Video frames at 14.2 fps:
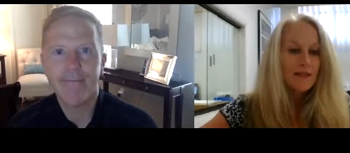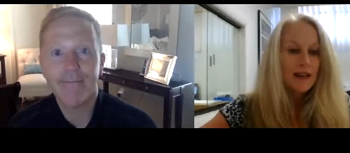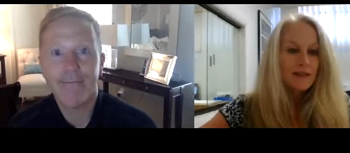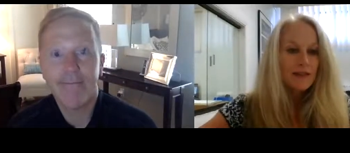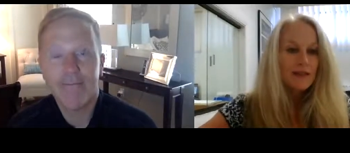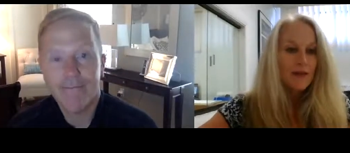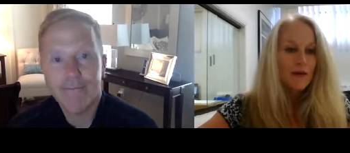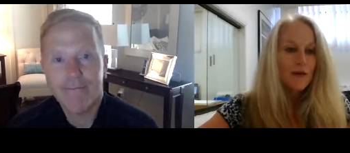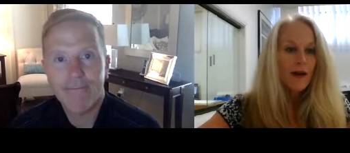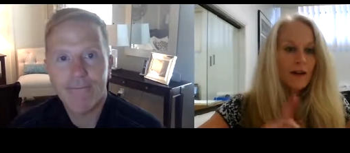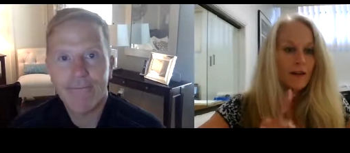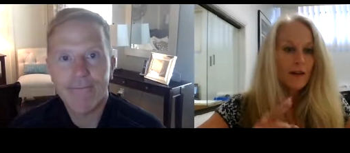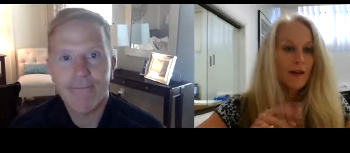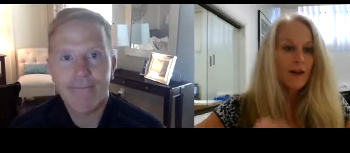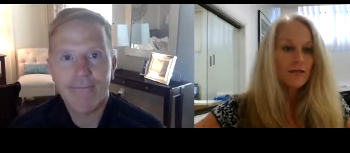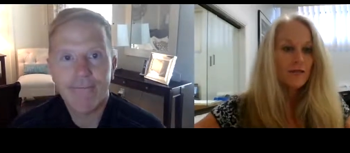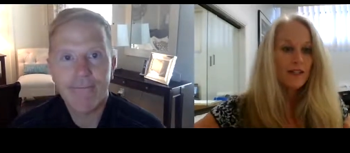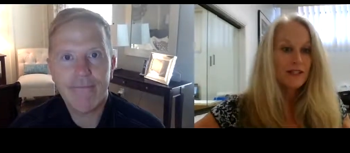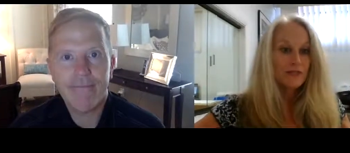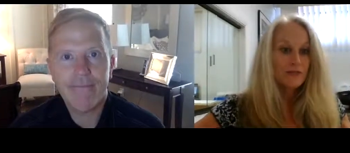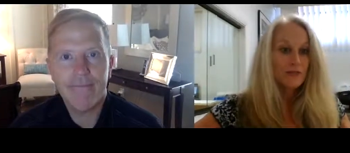Speaker 1: events. So I know you have
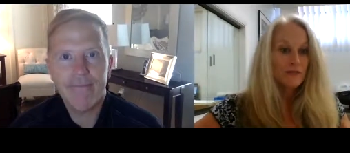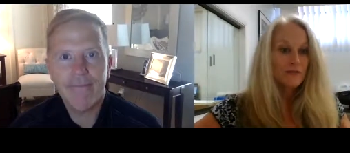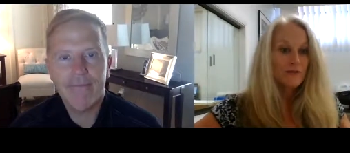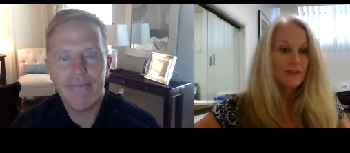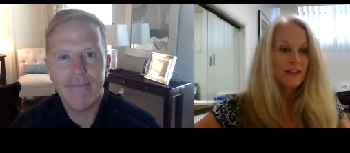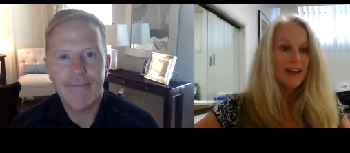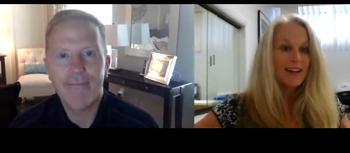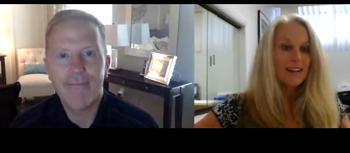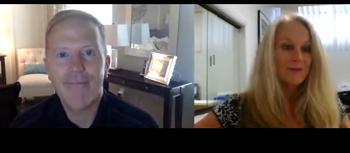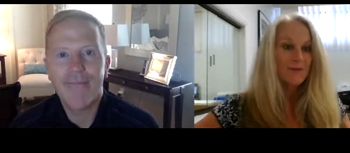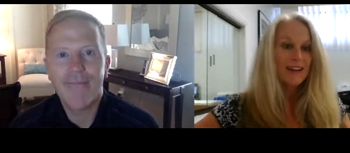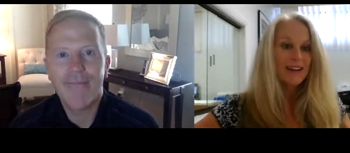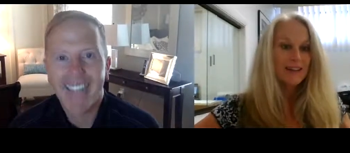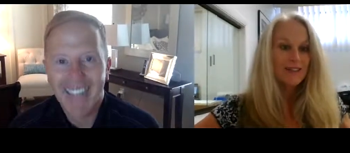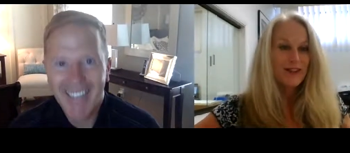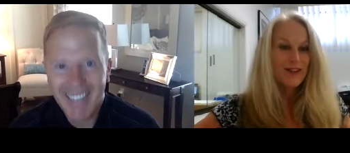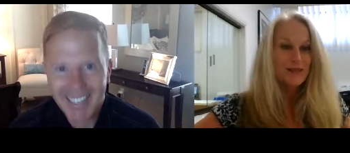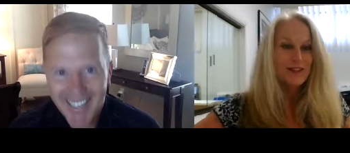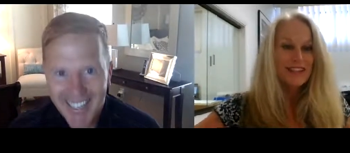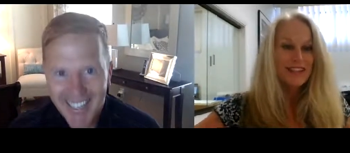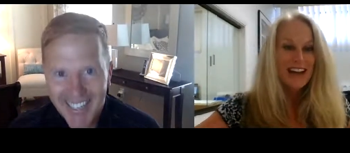a solution for that as well. So
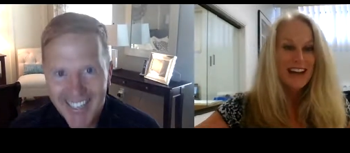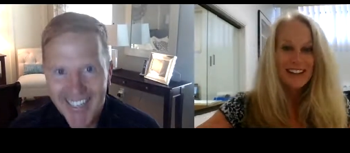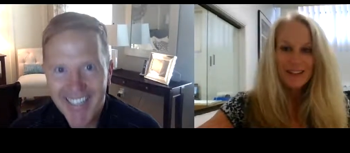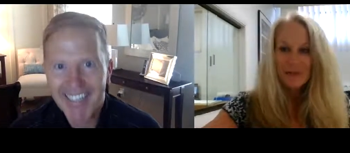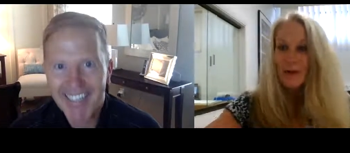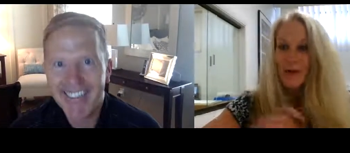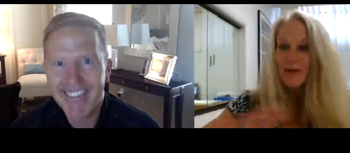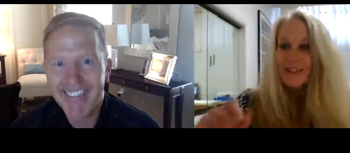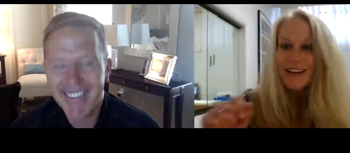I'm excited. We won't